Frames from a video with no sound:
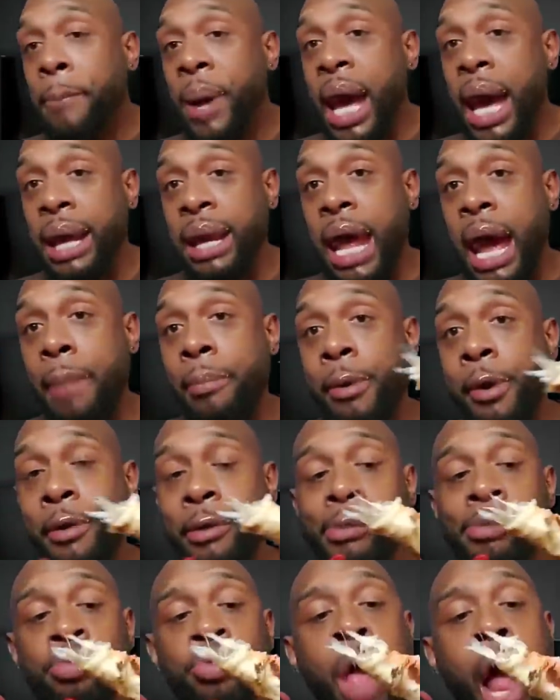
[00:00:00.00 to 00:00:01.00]

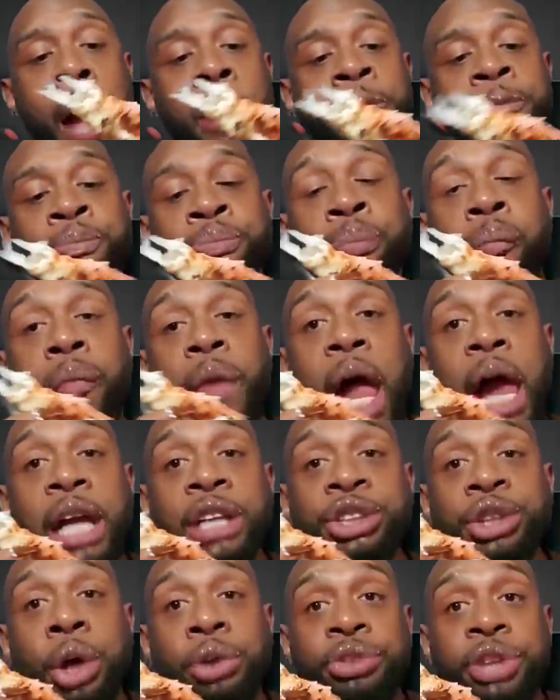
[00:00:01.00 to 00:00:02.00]
pineapple
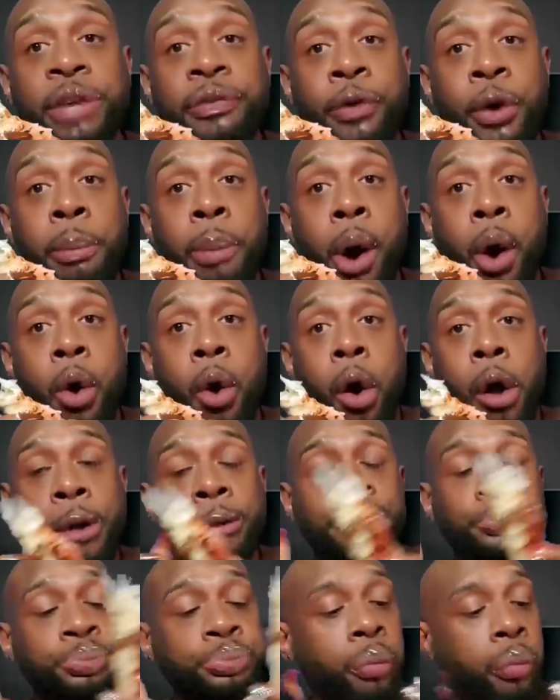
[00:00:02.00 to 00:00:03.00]
in your seafood
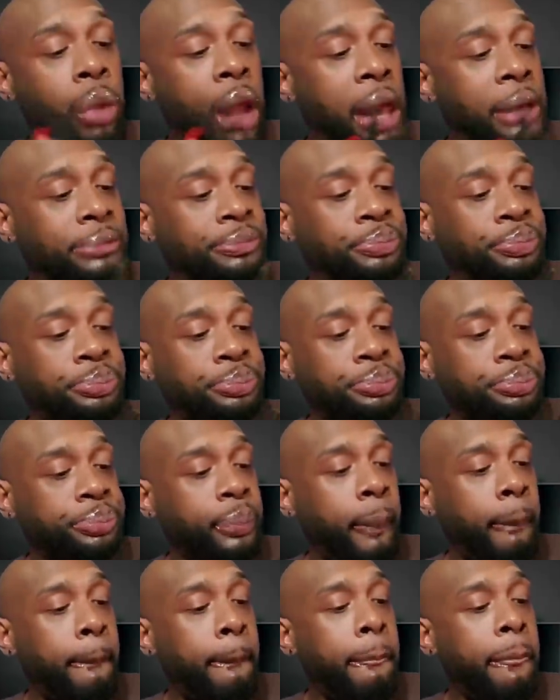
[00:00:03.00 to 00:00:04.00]
boil,
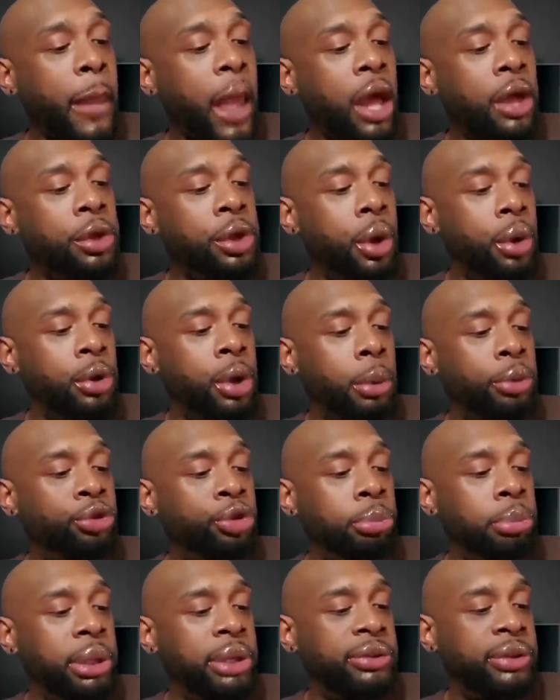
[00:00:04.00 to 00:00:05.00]
you don't know
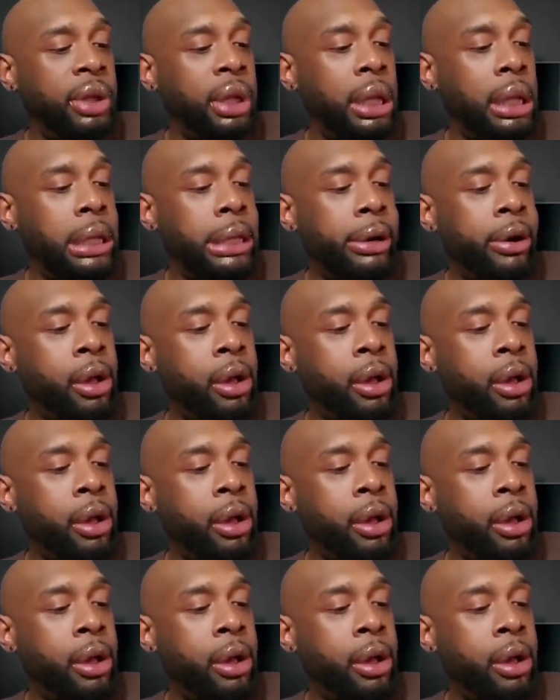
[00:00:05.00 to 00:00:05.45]
what you're missing.